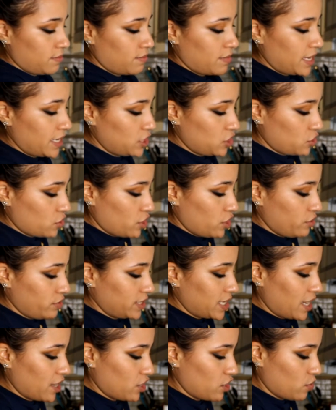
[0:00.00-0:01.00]
Make sure you
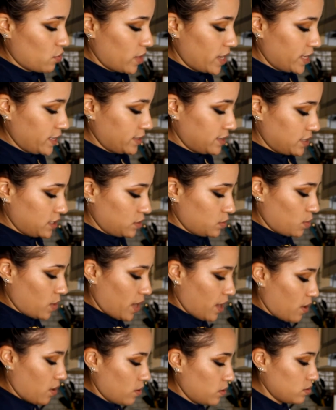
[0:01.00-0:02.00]
tuck your wings as
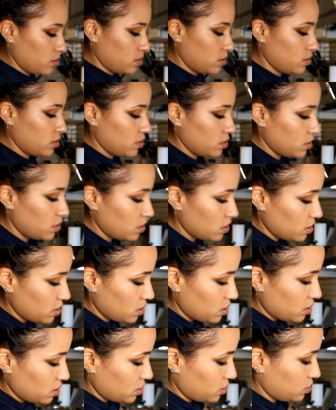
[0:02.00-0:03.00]
well,
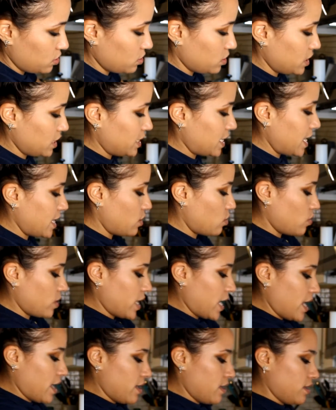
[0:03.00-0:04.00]
so that they don't
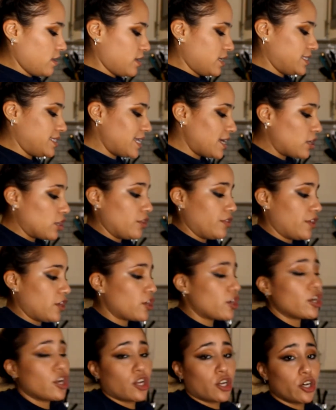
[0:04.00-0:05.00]
get, because they're
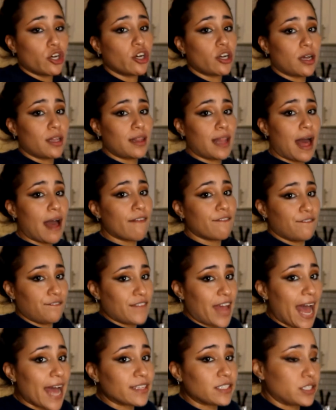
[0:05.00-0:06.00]
gonna cook a lot
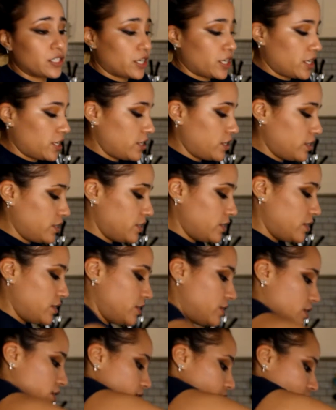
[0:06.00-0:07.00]
faster
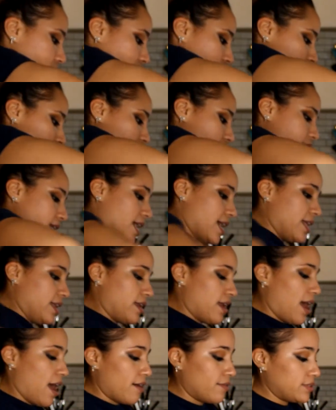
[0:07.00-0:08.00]

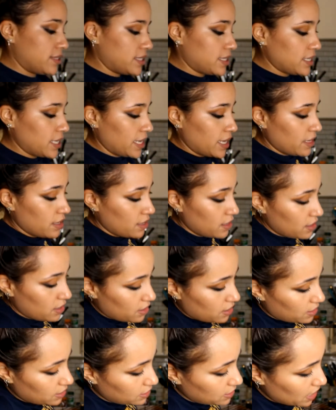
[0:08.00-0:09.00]
than obviously
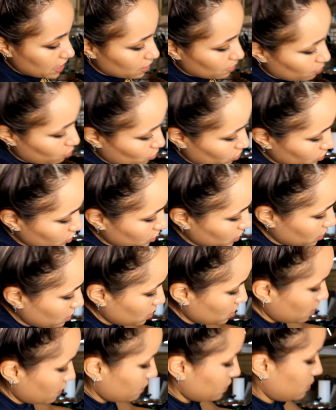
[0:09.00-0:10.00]
the center
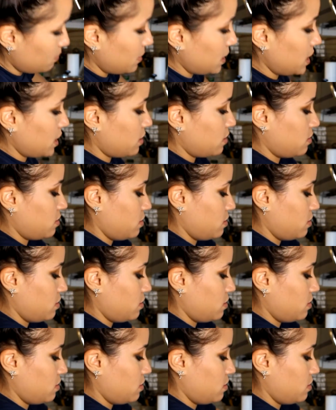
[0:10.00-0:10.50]
portion of the meat.